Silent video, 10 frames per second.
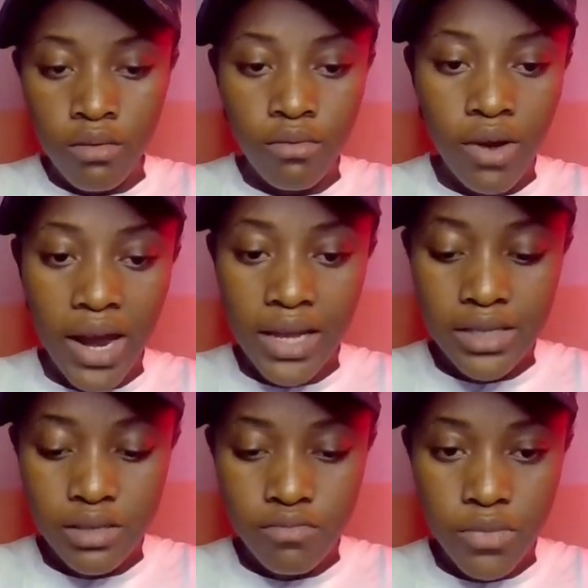
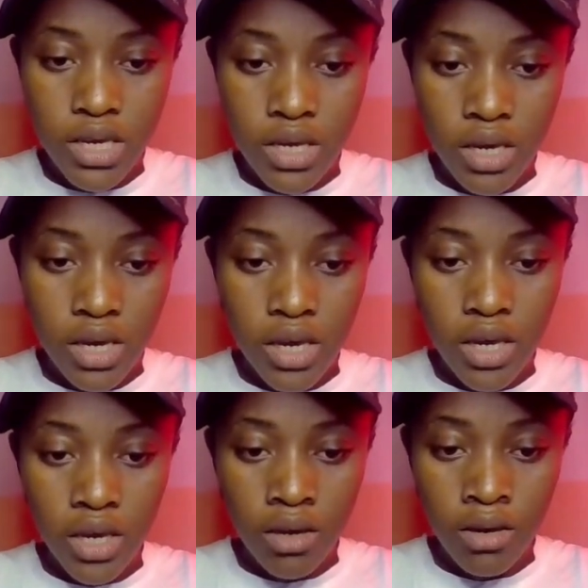write me
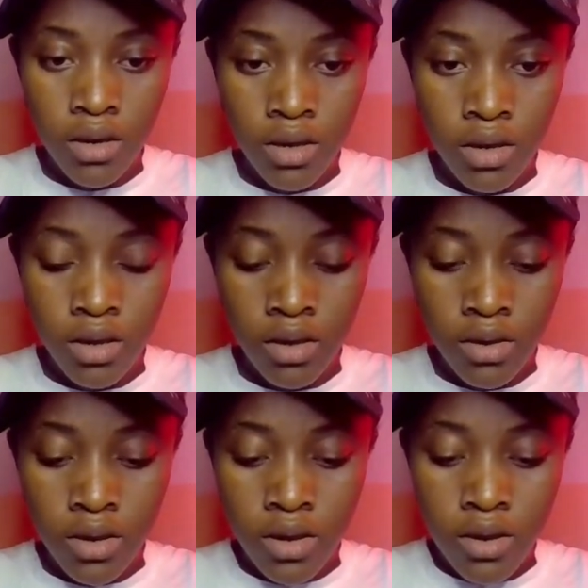a
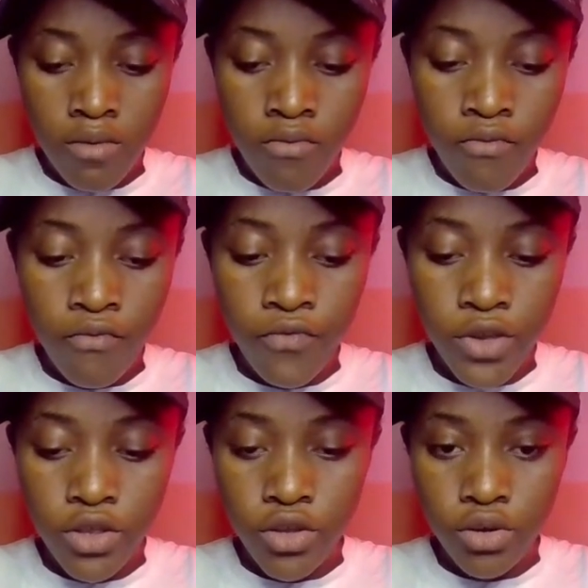
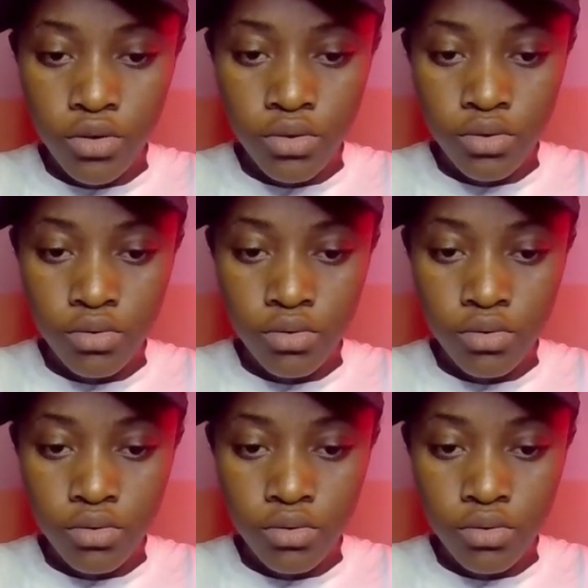video